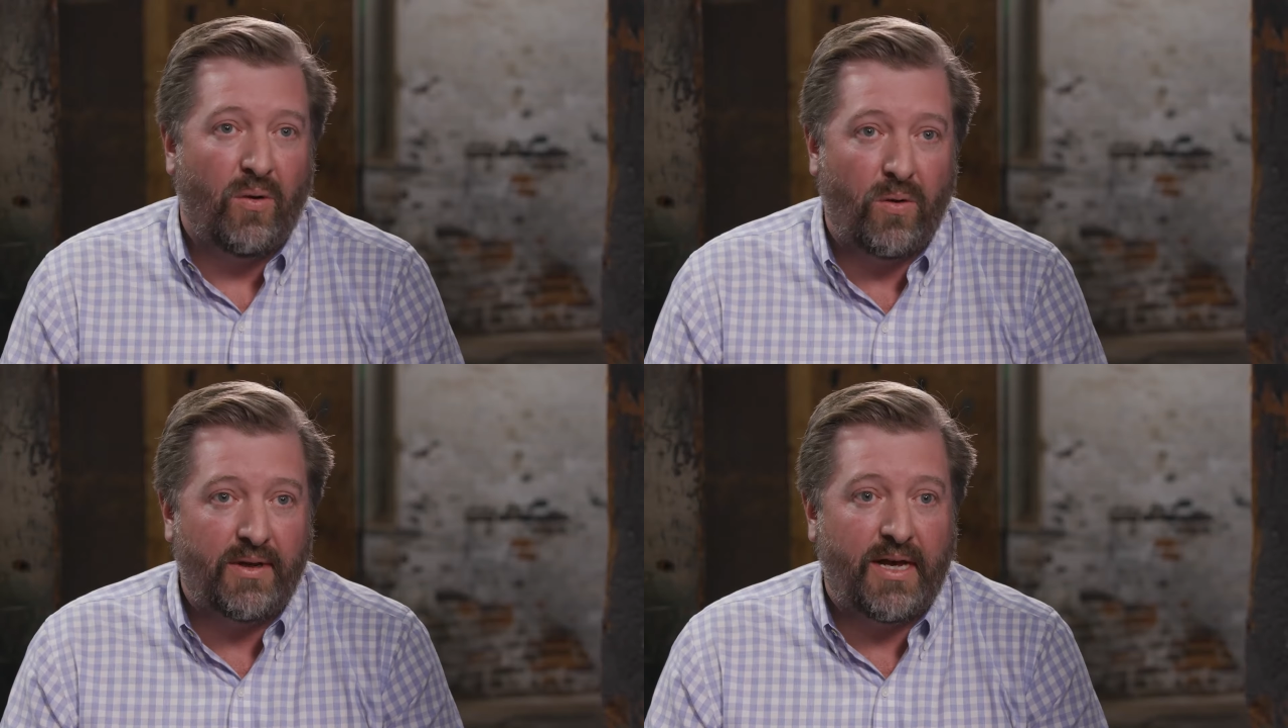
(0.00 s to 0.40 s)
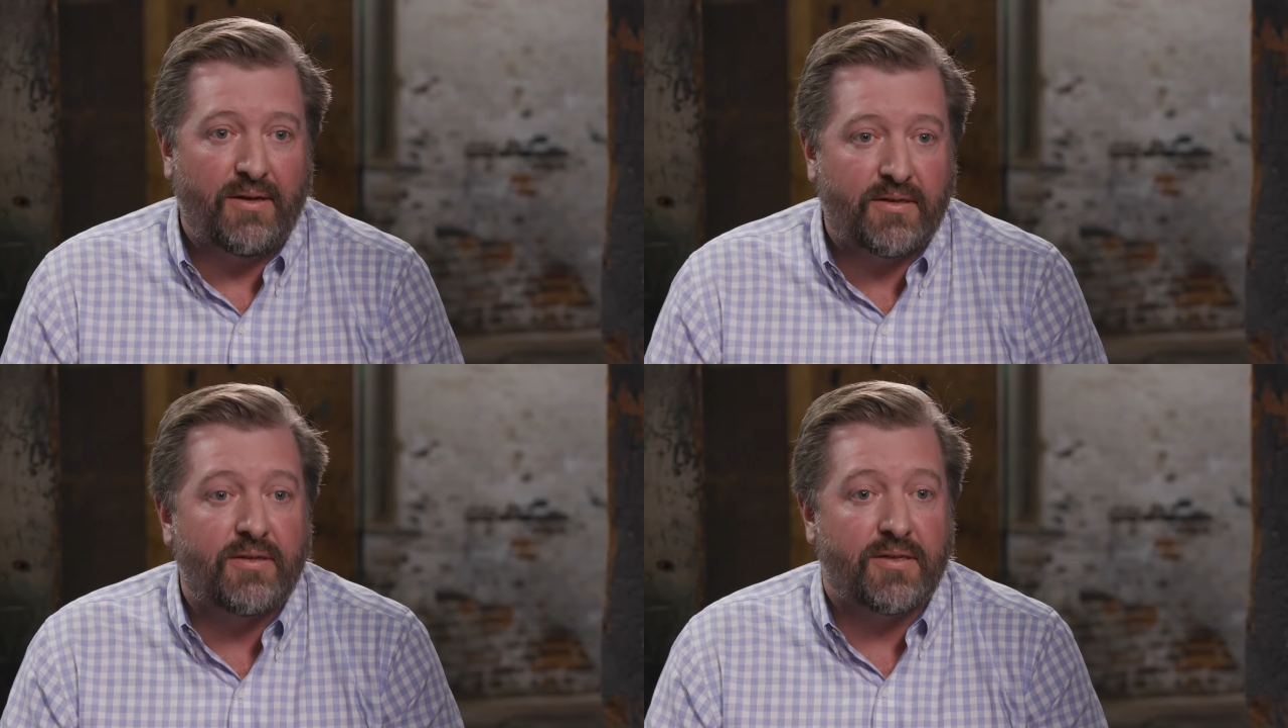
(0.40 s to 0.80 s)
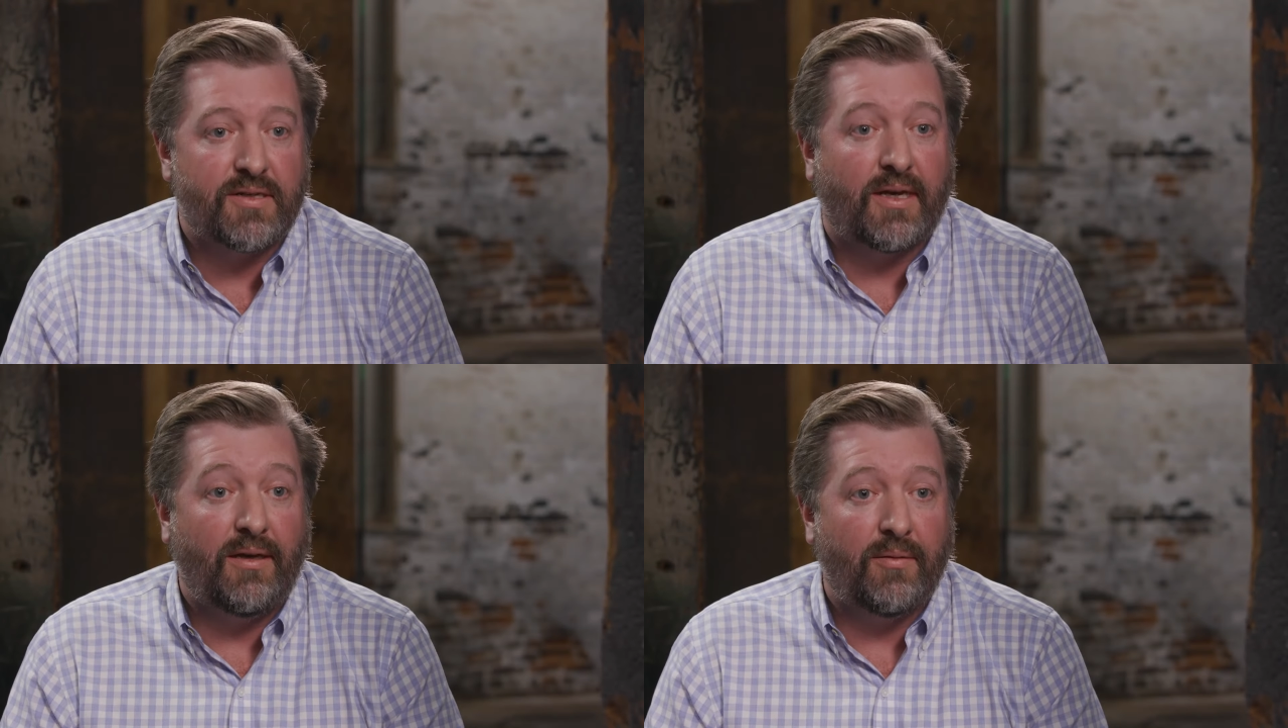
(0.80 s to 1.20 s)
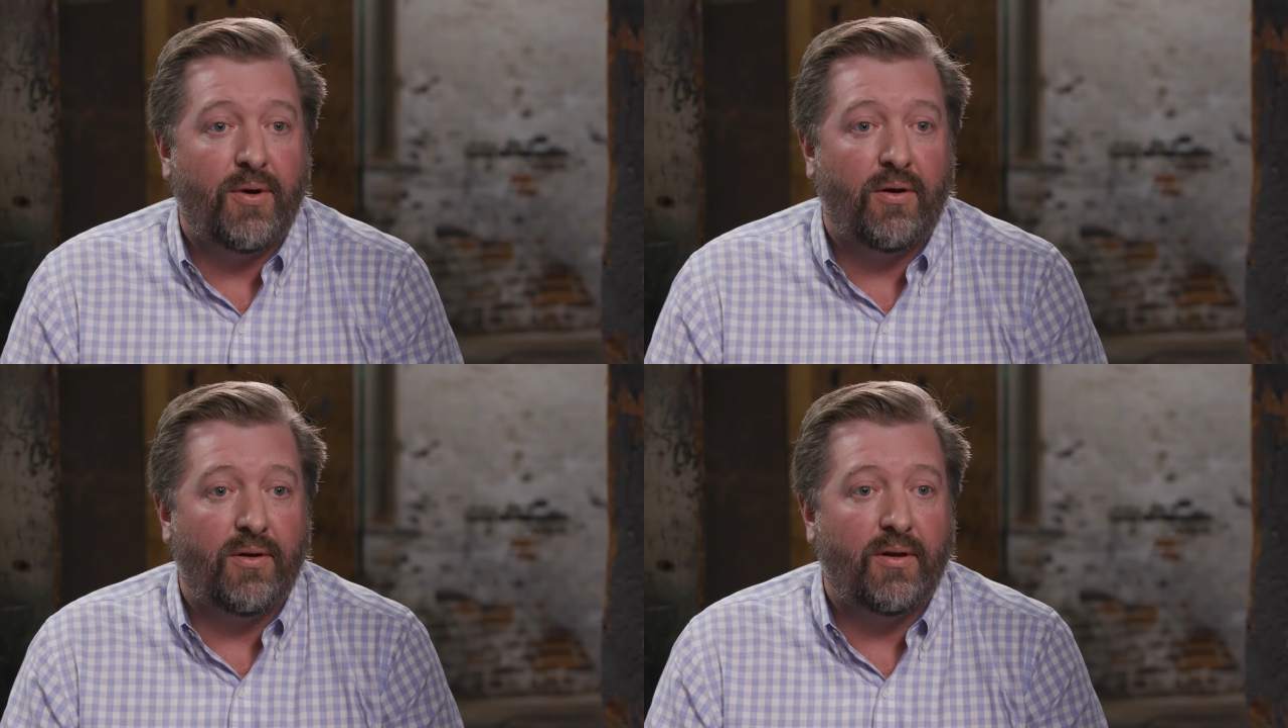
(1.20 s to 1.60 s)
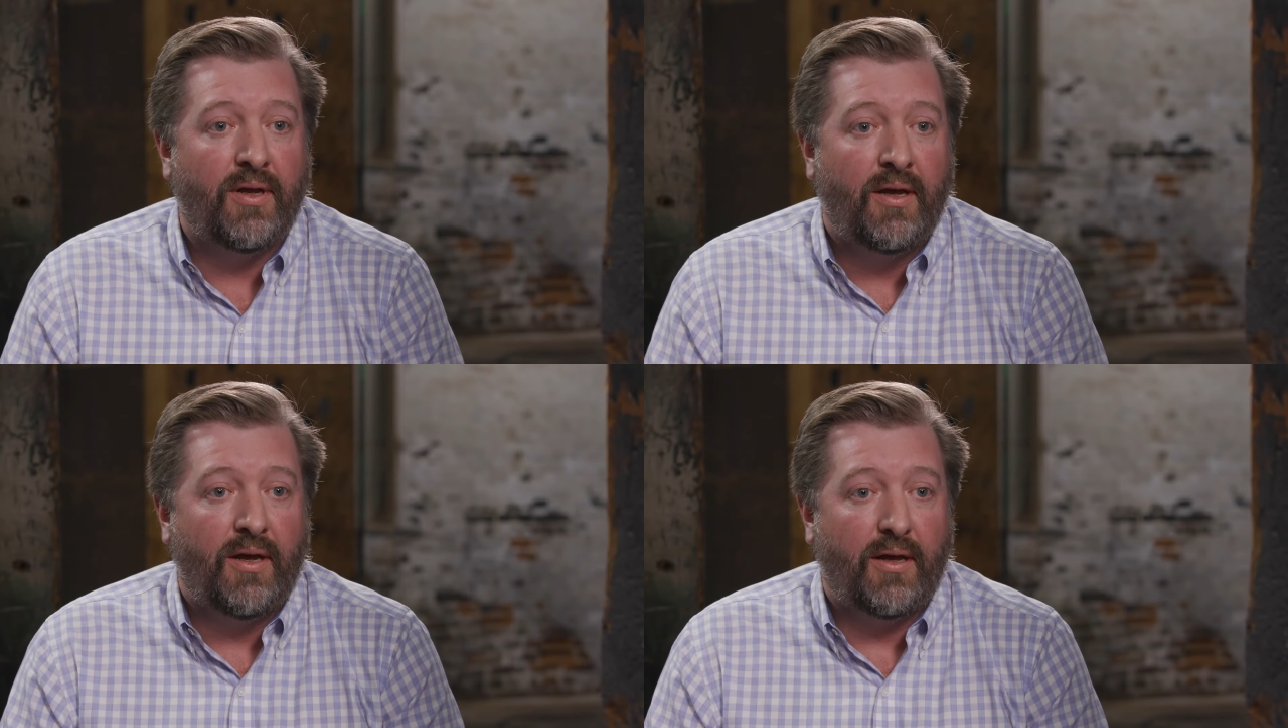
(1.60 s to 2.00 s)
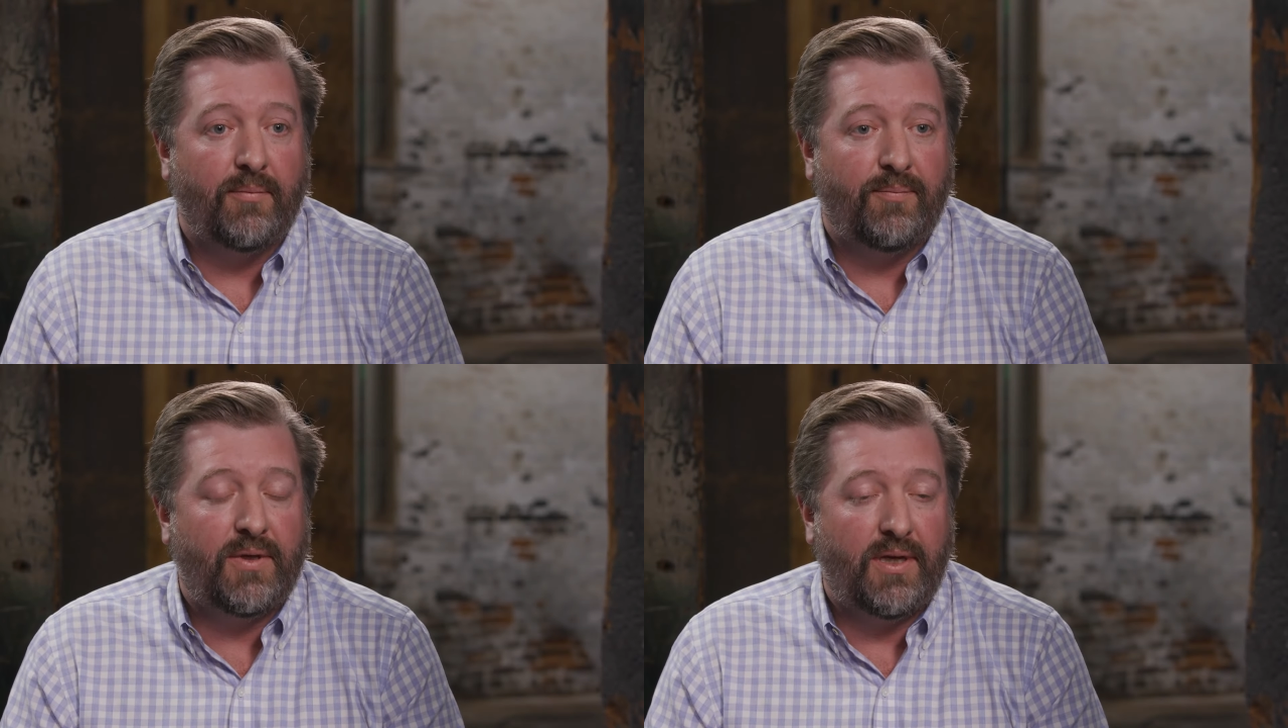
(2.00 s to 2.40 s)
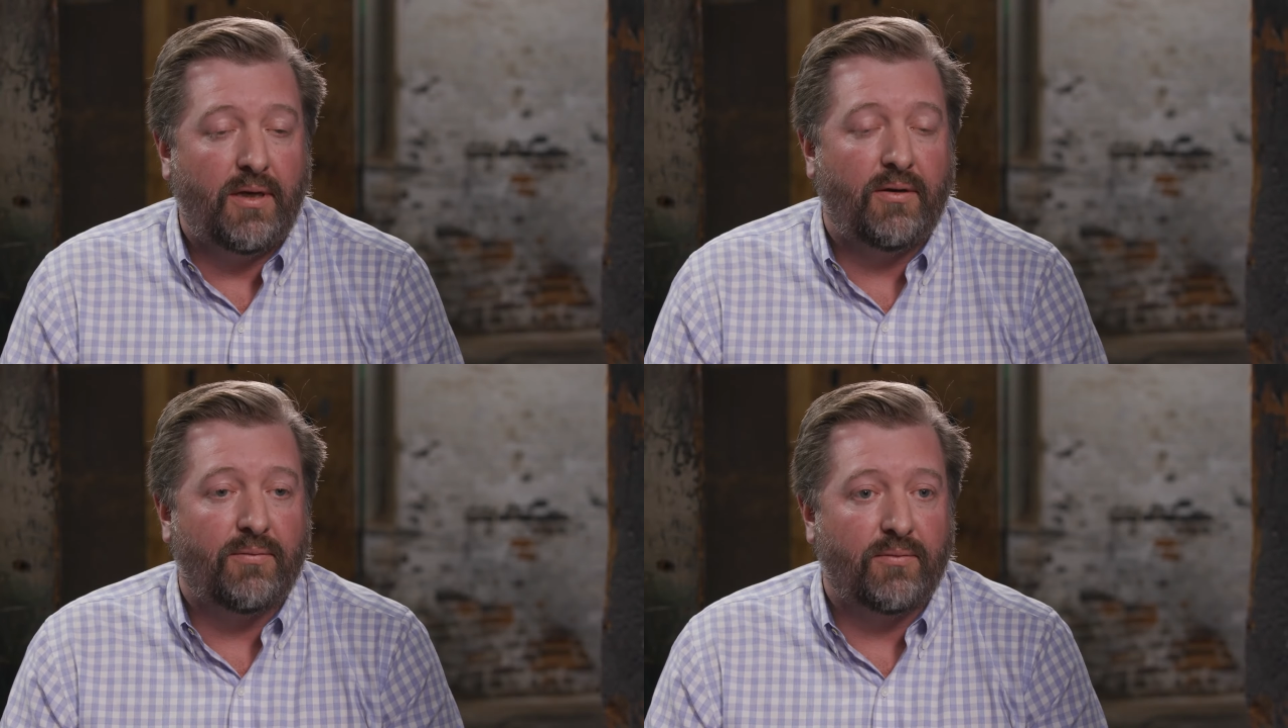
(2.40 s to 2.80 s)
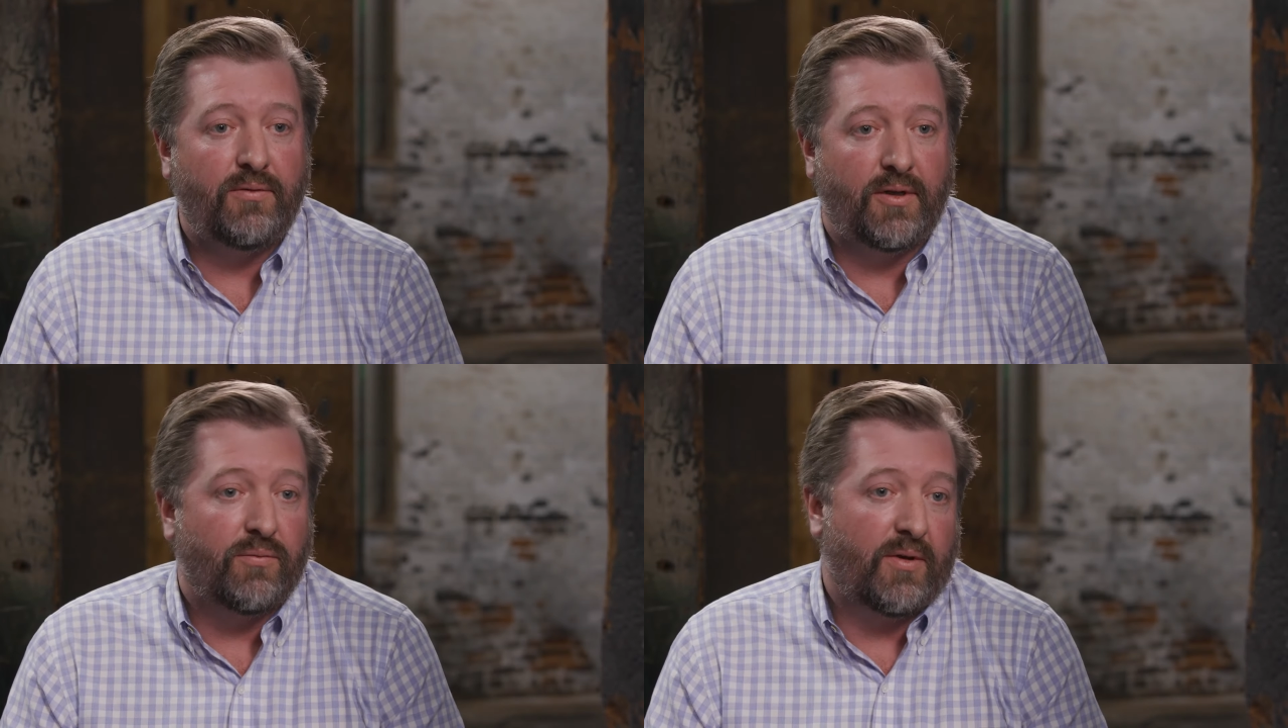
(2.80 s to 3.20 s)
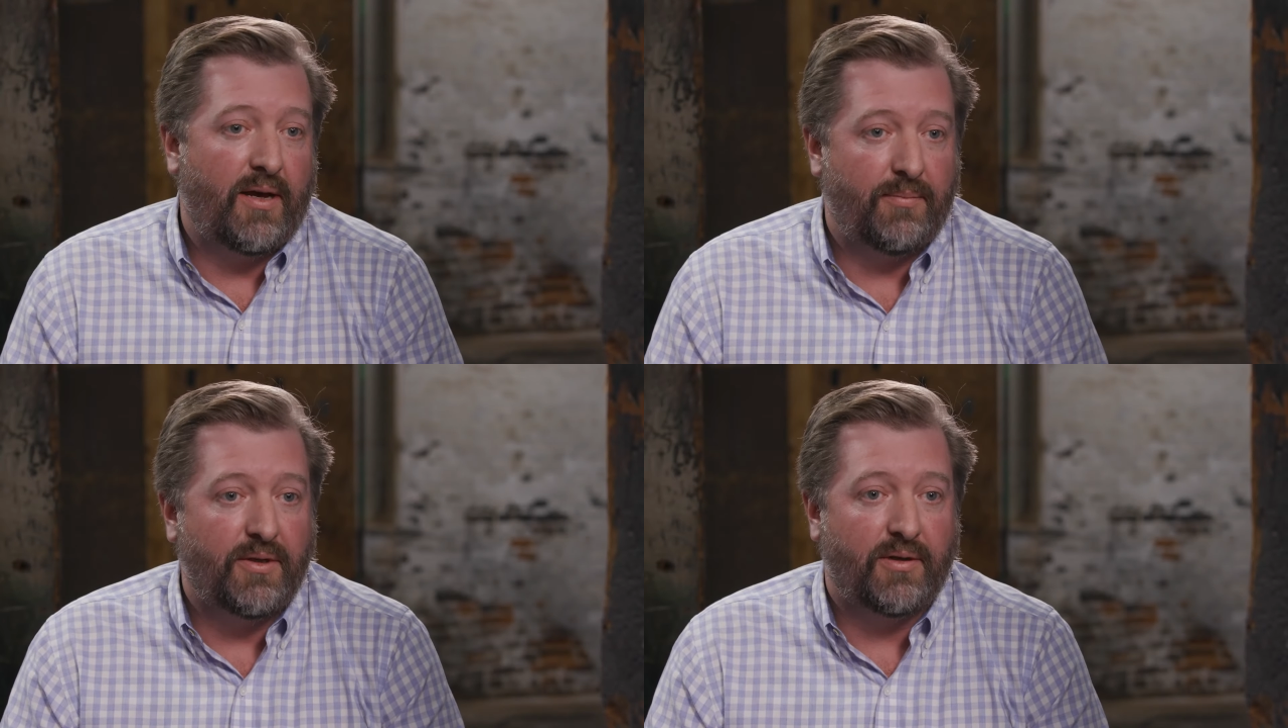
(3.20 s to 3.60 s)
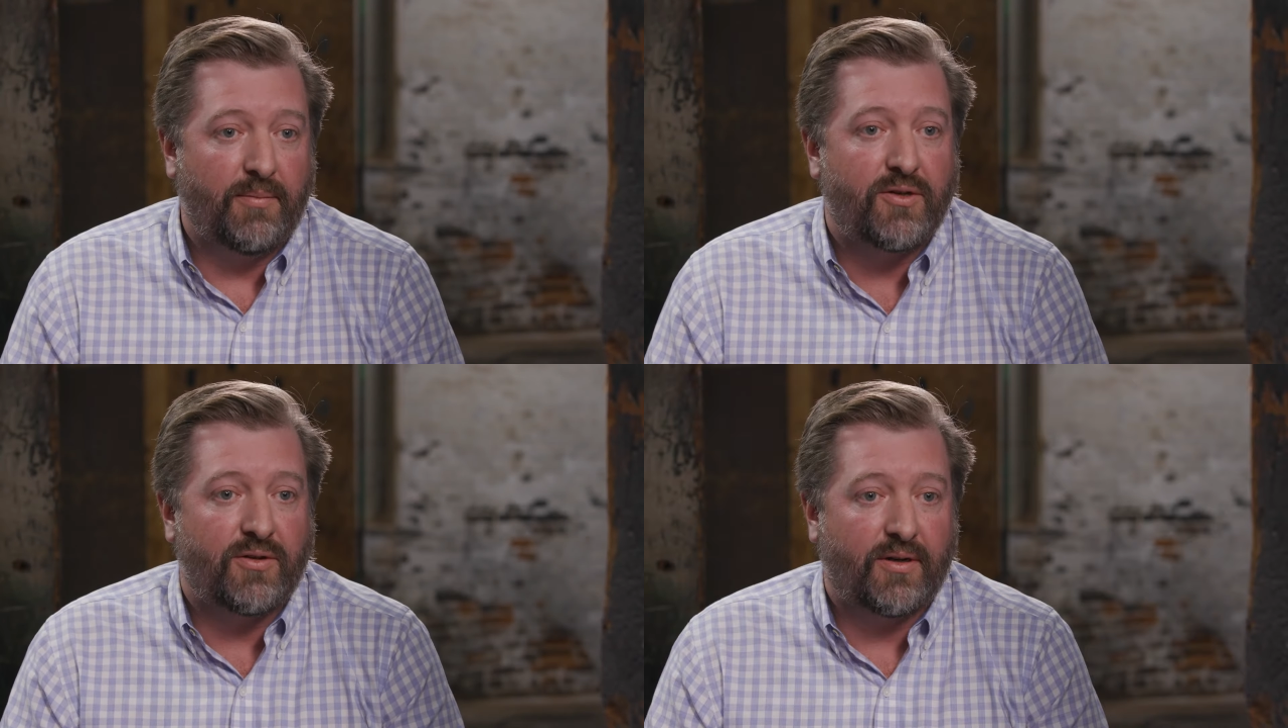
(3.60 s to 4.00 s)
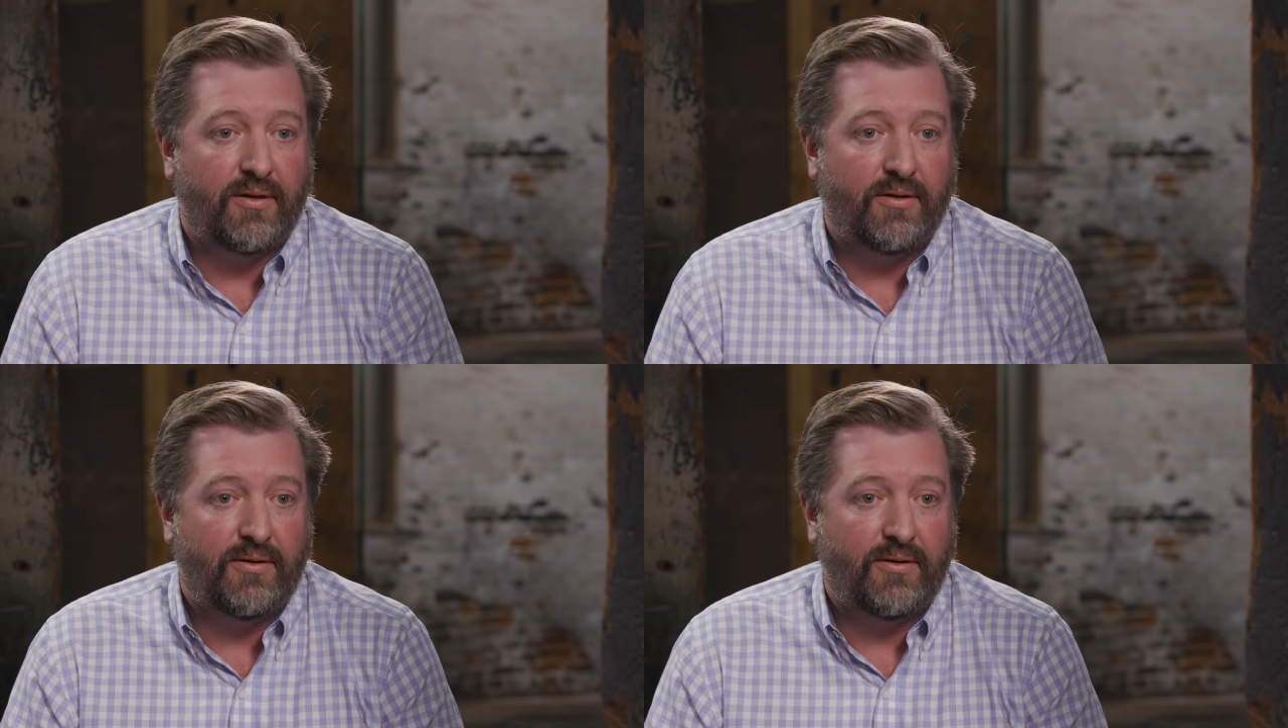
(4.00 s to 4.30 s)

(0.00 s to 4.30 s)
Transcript: oil analysis is a key component and a key reliability metric.